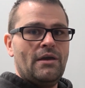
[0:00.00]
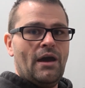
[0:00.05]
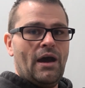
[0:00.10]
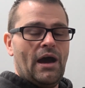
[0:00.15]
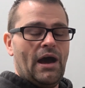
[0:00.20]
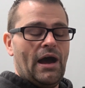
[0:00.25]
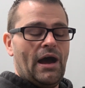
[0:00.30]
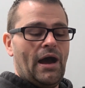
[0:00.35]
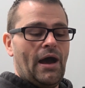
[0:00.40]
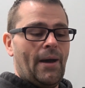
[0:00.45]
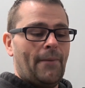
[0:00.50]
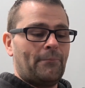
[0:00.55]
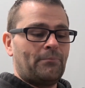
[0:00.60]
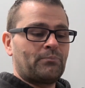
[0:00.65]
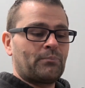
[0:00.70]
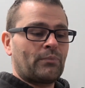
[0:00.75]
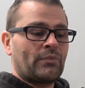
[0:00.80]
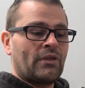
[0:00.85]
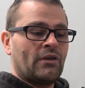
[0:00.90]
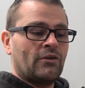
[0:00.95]

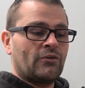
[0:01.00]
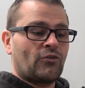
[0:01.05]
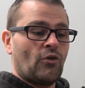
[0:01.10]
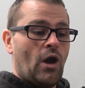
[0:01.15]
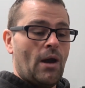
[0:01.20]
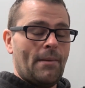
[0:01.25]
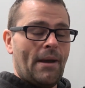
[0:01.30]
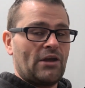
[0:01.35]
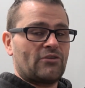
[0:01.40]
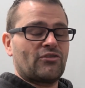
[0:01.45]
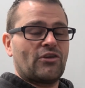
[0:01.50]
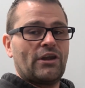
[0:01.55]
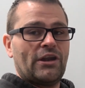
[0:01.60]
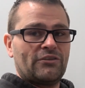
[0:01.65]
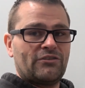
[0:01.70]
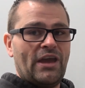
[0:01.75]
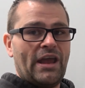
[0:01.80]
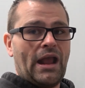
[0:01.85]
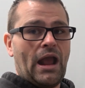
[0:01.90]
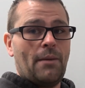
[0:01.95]
So I'm actually going
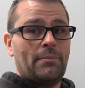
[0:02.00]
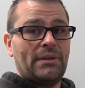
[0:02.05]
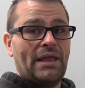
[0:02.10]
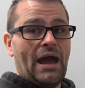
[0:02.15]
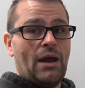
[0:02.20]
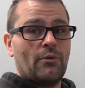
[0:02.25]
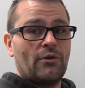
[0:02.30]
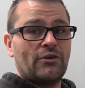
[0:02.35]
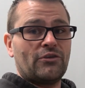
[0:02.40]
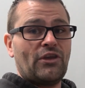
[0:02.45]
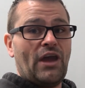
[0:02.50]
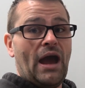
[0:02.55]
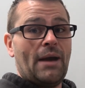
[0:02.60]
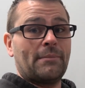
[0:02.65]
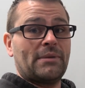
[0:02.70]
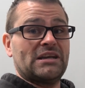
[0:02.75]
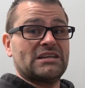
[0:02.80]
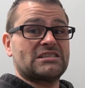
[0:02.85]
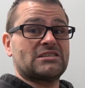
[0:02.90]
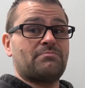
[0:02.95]
to take a couple hours. I'm
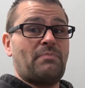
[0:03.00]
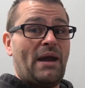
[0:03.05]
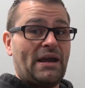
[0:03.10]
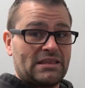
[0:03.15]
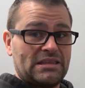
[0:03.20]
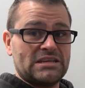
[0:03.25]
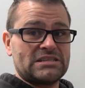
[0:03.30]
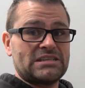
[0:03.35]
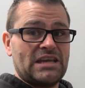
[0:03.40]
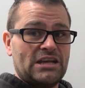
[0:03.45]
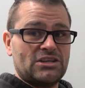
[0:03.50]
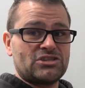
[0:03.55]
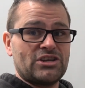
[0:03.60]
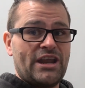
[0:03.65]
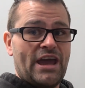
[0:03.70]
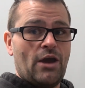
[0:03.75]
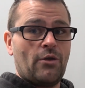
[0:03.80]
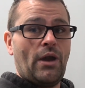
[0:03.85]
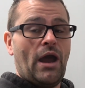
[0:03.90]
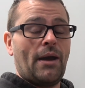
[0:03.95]
going to spec this
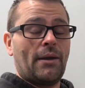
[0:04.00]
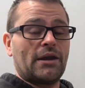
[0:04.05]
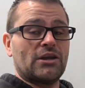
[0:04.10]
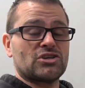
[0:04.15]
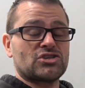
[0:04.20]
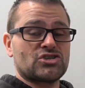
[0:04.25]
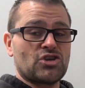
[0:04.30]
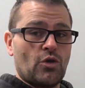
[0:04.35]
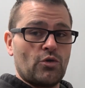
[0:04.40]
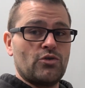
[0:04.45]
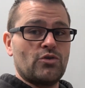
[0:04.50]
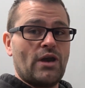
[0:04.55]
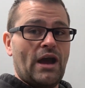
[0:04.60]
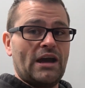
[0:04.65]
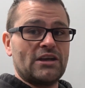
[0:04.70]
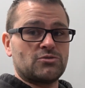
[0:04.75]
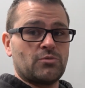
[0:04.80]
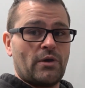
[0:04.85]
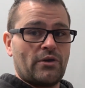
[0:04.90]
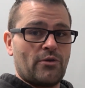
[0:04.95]
engine out. I'm going to show you
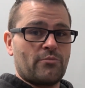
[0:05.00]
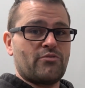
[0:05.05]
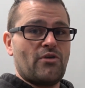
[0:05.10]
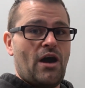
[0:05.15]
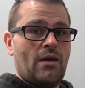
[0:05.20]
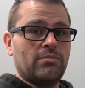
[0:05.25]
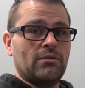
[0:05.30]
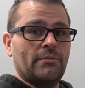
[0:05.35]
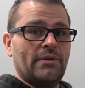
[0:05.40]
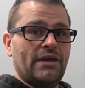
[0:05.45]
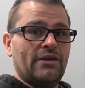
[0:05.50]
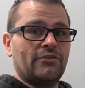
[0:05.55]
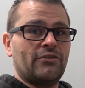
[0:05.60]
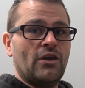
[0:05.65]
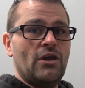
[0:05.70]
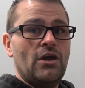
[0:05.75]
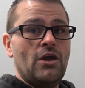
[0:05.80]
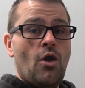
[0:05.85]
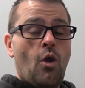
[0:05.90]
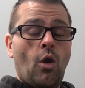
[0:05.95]
guys where the problem is,
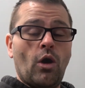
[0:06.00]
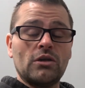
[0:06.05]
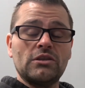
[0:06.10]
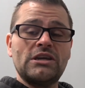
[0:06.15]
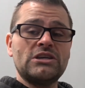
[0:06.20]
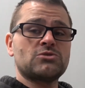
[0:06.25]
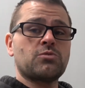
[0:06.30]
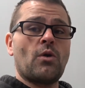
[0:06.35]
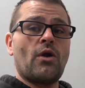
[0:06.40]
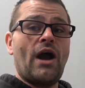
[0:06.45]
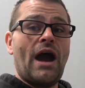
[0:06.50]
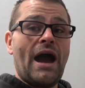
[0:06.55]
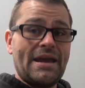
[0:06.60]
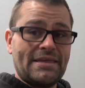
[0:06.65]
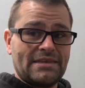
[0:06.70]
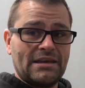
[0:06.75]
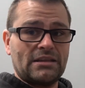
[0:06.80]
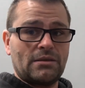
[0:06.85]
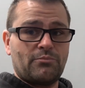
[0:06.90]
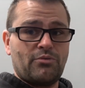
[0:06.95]
or at least where I
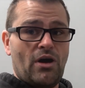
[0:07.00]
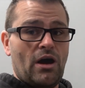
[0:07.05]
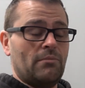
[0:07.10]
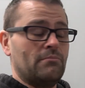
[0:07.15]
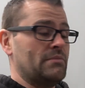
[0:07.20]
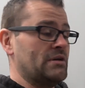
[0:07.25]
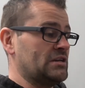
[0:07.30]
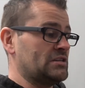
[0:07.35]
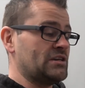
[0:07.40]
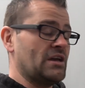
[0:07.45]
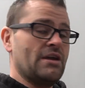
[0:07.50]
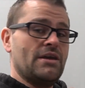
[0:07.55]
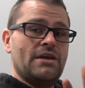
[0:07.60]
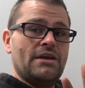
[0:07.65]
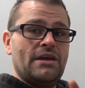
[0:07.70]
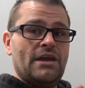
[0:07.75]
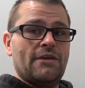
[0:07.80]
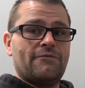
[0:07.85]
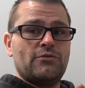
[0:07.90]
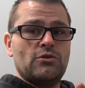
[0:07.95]
think the problem is.
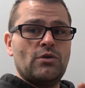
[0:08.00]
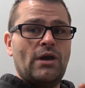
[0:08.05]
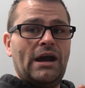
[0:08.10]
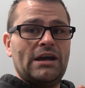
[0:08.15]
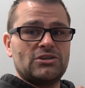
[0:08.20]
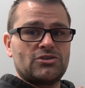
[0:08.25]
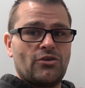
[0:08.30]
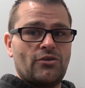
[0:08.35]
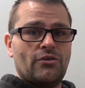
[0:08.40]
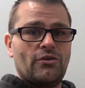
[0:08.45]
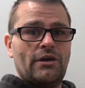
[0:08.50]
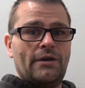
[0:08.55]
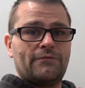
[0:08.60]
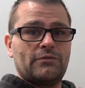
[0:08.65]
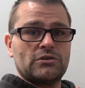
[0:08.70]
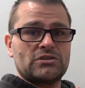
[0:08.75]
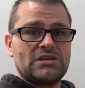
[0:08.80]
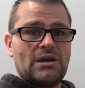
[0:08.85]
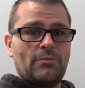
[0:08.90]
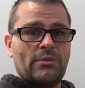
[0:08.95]
If you guys are, if
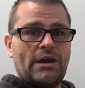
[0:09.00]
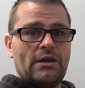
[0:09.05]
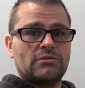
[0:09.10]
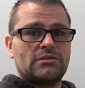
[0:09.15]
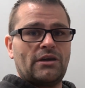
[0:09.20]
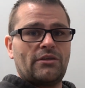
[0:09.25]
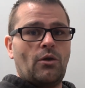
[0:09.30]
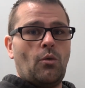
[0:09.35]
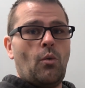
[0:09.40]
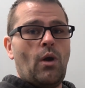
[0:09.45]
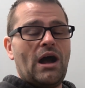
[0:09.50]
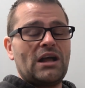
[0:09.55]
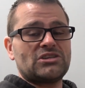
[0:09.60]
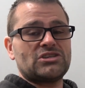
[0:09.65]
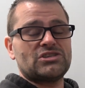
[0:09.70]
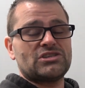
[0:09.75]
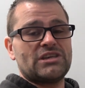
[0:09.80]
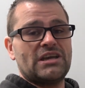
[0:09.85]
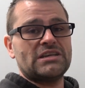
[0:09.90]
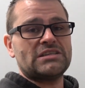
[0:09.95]
there's someone out there that
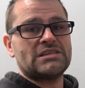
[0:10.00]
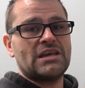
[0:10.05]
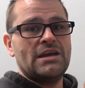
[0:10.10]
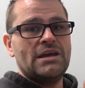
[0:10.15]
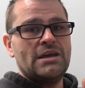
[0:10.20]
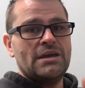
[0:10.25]
watches this